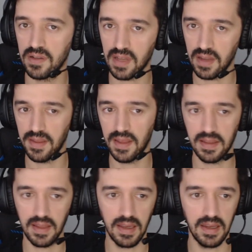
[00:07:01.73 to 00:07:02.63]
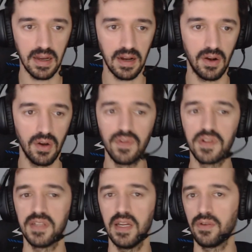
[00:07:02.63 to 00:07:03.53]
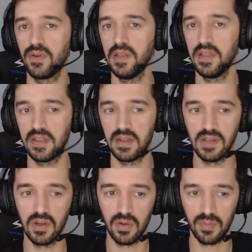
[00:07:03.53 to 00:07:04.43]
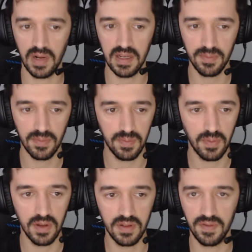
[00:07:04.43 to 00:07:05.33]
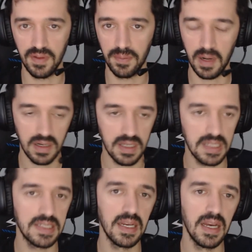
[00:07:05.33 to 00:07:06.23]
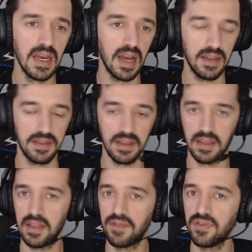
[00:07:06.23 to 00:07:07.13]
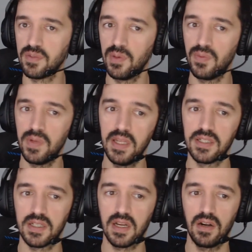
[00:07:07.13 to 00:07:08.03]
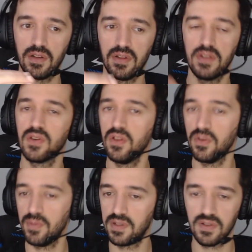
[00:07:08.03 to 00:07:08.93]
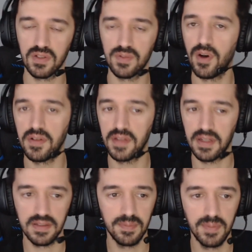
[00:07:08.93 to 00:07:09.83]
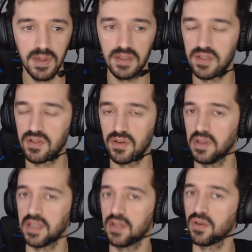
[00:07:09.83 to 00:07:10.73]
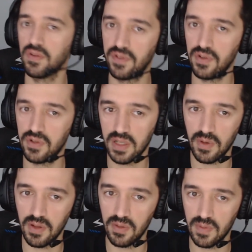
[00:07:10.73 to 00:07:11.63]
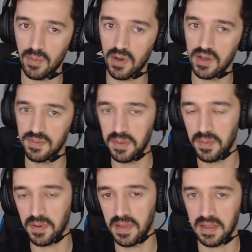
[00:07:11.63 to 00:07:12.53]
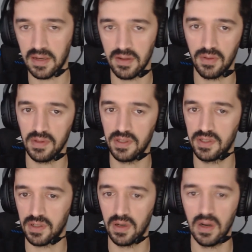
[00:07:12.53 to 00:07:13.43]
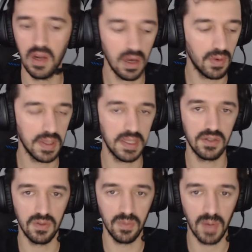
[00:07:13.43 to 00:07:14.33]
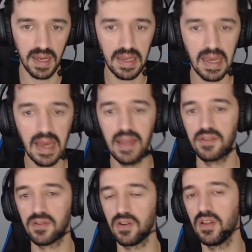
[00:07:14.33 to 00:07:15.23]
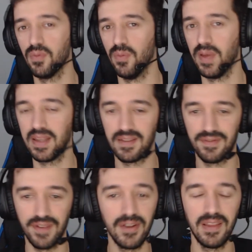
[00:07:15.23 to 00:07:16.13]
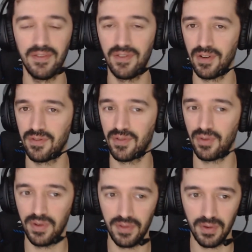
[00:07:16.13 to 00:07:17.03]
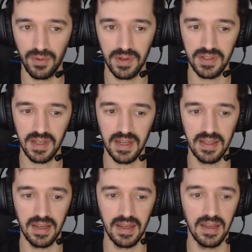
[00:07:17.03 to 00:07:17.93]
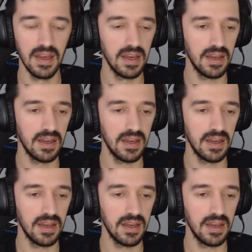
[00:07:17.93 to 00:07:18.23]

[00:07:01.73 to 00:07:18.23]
I think they are oversaturating the lower price points of the market. I think the difference between each card is going to be so small that it's just going to lead to confusion amongst people that are not really sure what they should buy, and it's going to make it very difficult for reviewers and